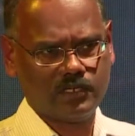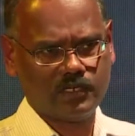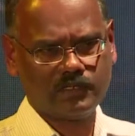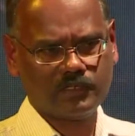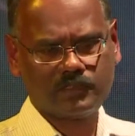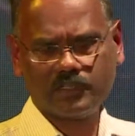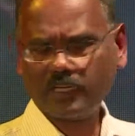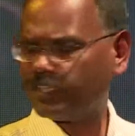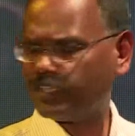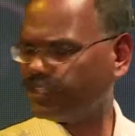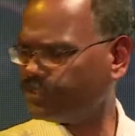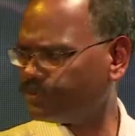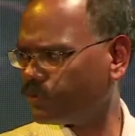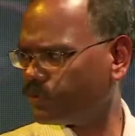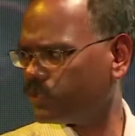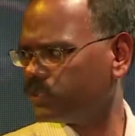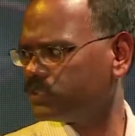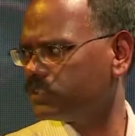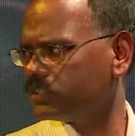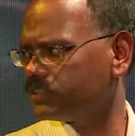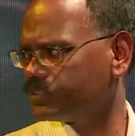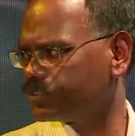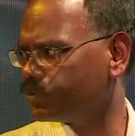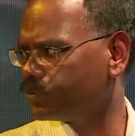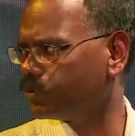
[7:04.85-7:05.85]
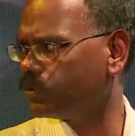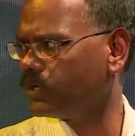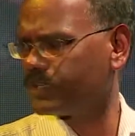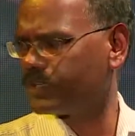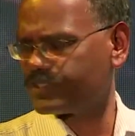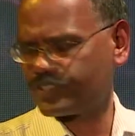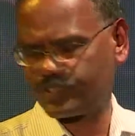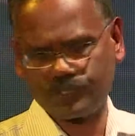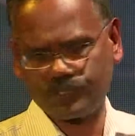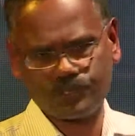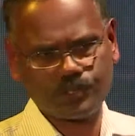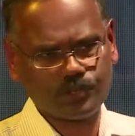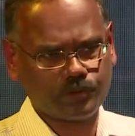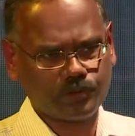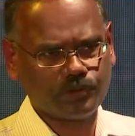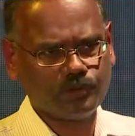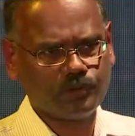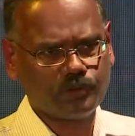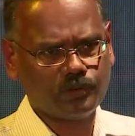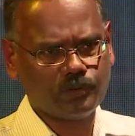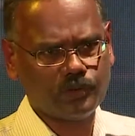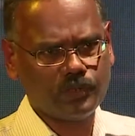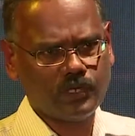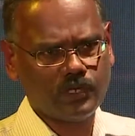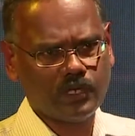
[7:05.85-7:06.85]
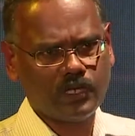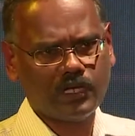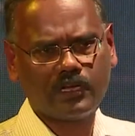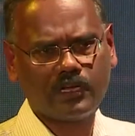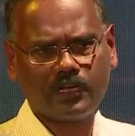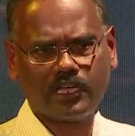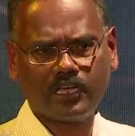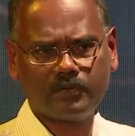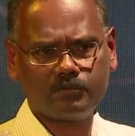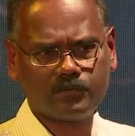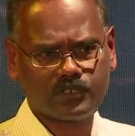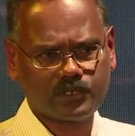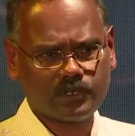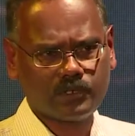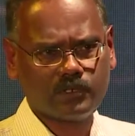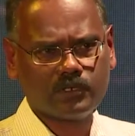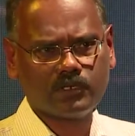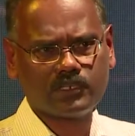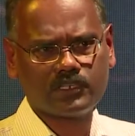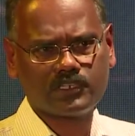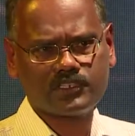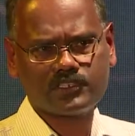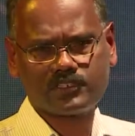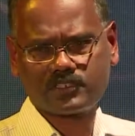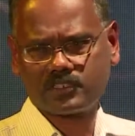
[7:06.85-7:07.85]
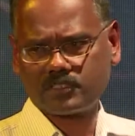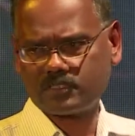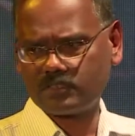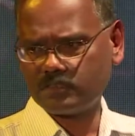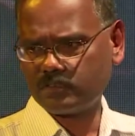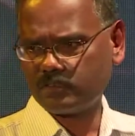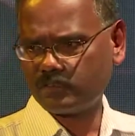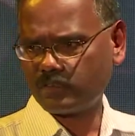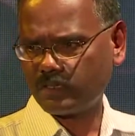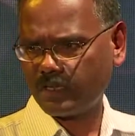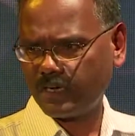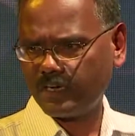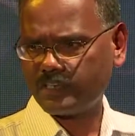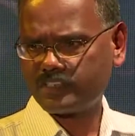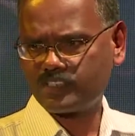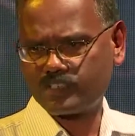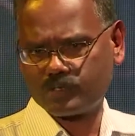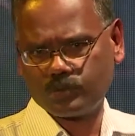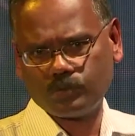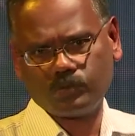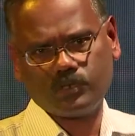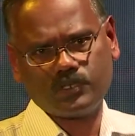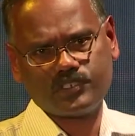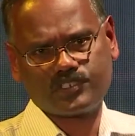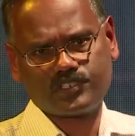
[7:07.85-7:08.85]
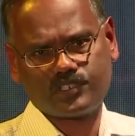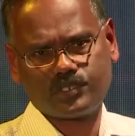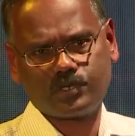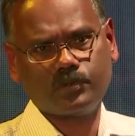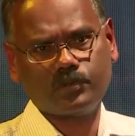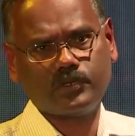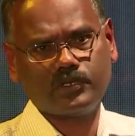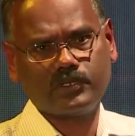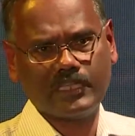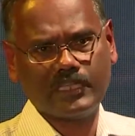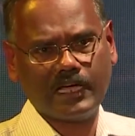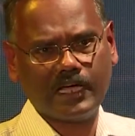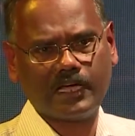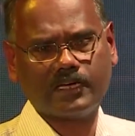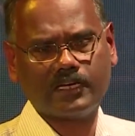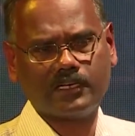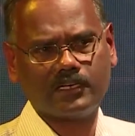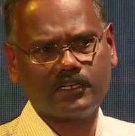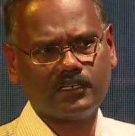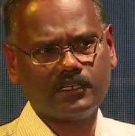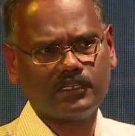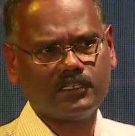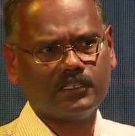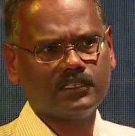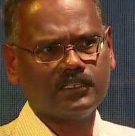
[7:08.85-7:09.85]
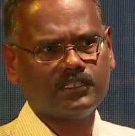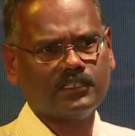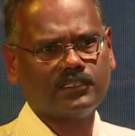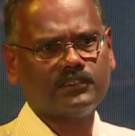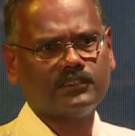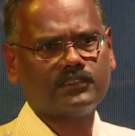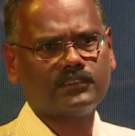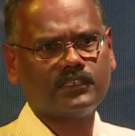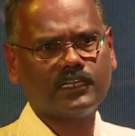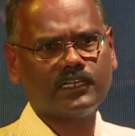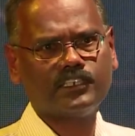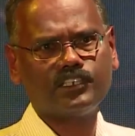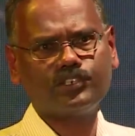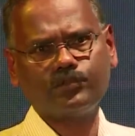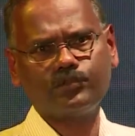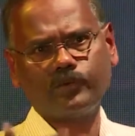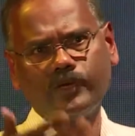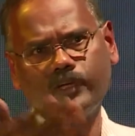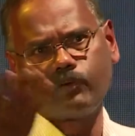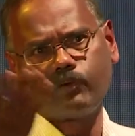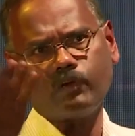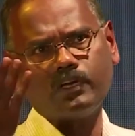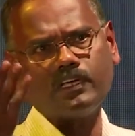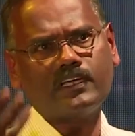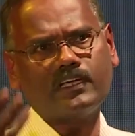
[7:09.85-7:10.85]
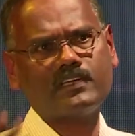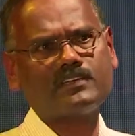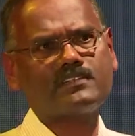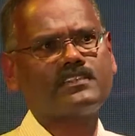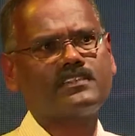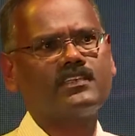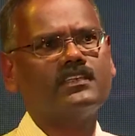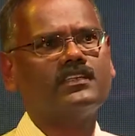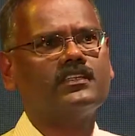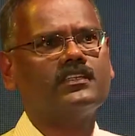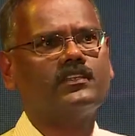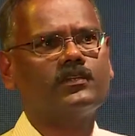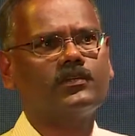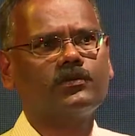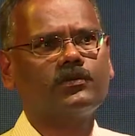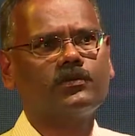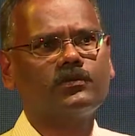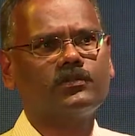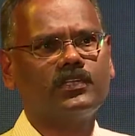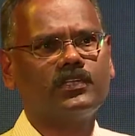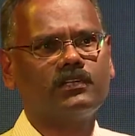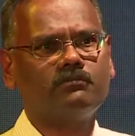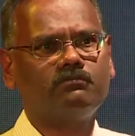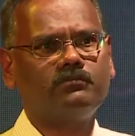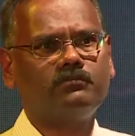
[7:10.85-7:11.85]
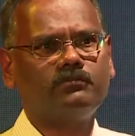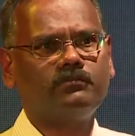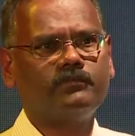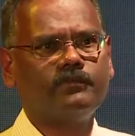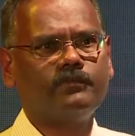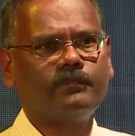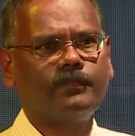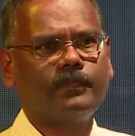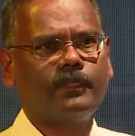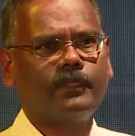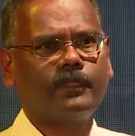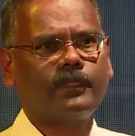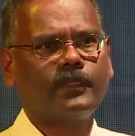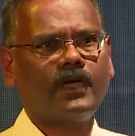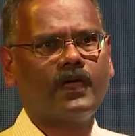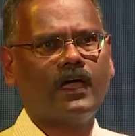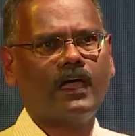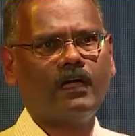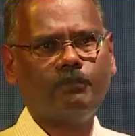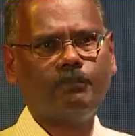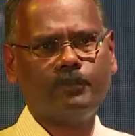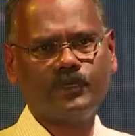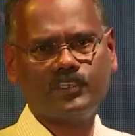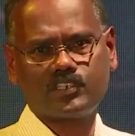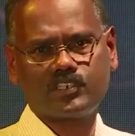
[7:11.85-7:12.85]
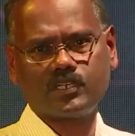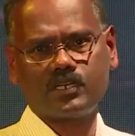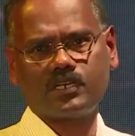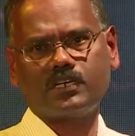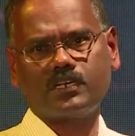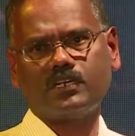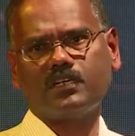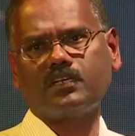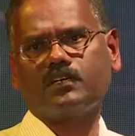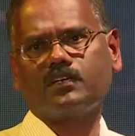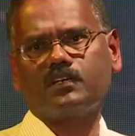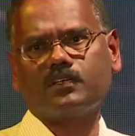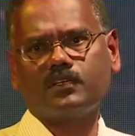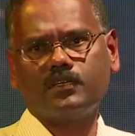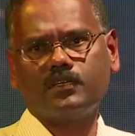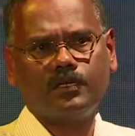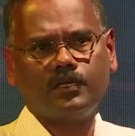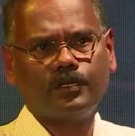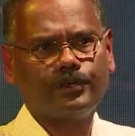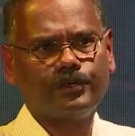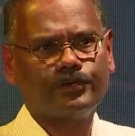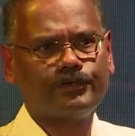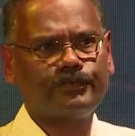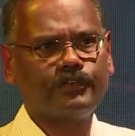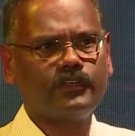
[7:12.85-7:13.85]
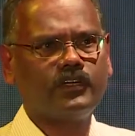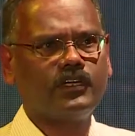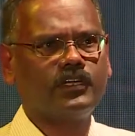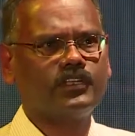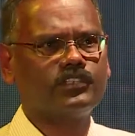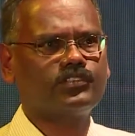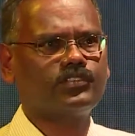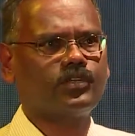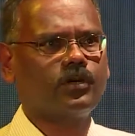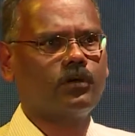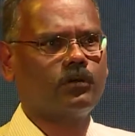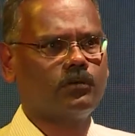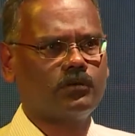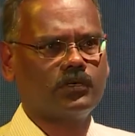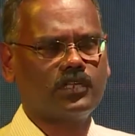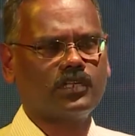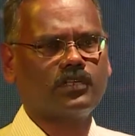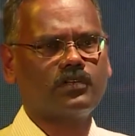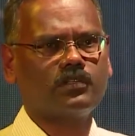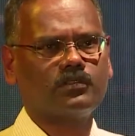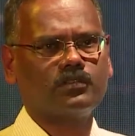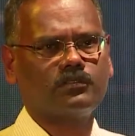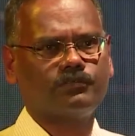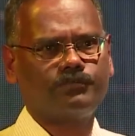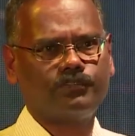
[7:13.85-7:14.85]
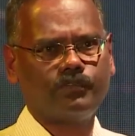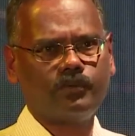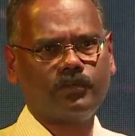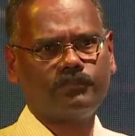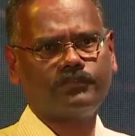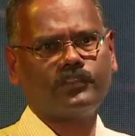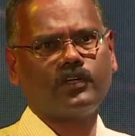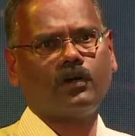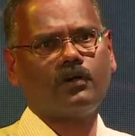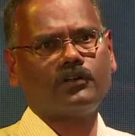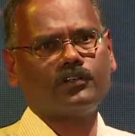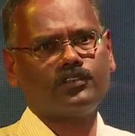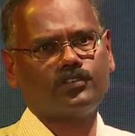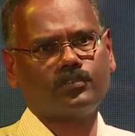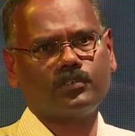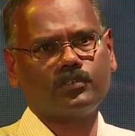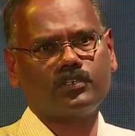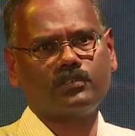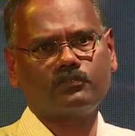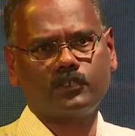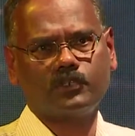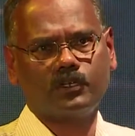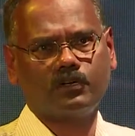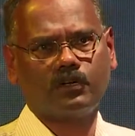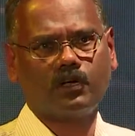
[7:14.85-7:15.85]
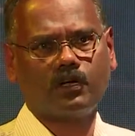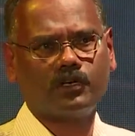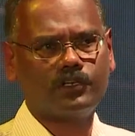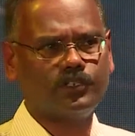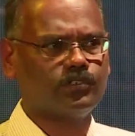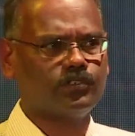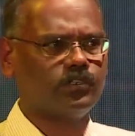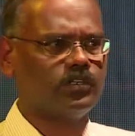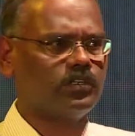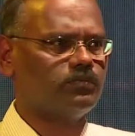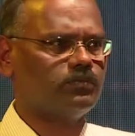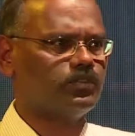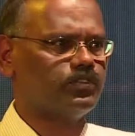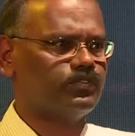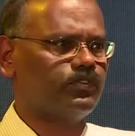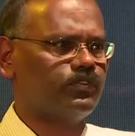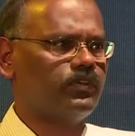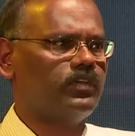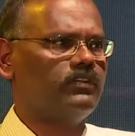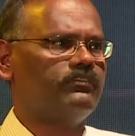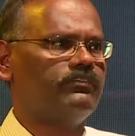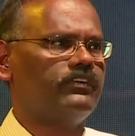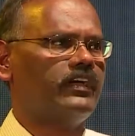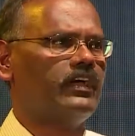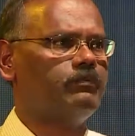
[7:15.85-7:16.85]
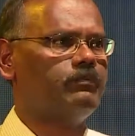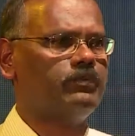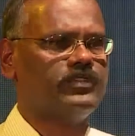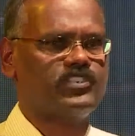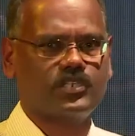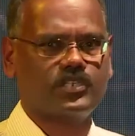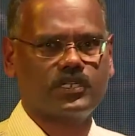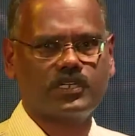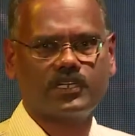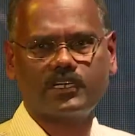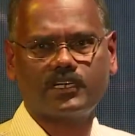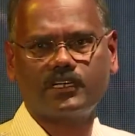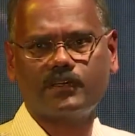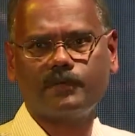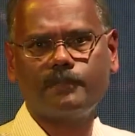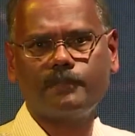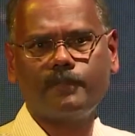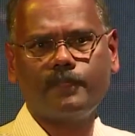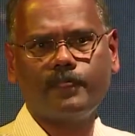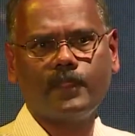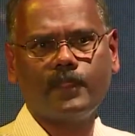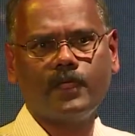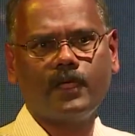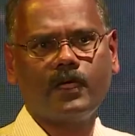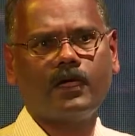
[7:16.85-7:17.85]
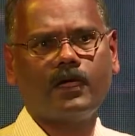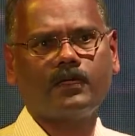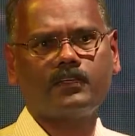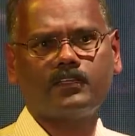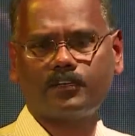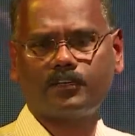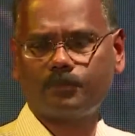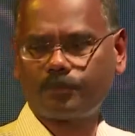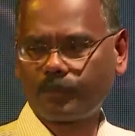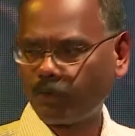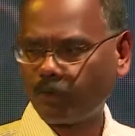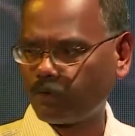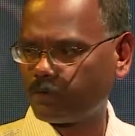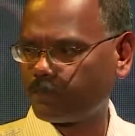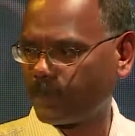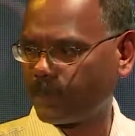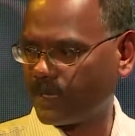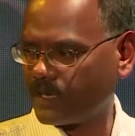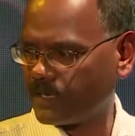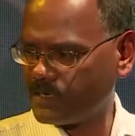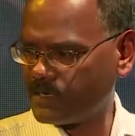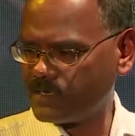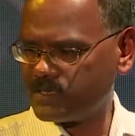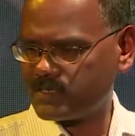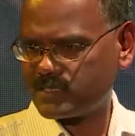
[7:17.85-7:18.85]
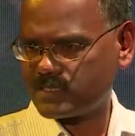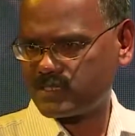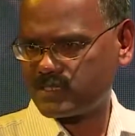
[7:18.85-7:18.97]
That is what the school has to do, and I'm sure this great school is doing that. That is why one can see the happy children filled throughout, the auditorium is full of happy children and their proud parents.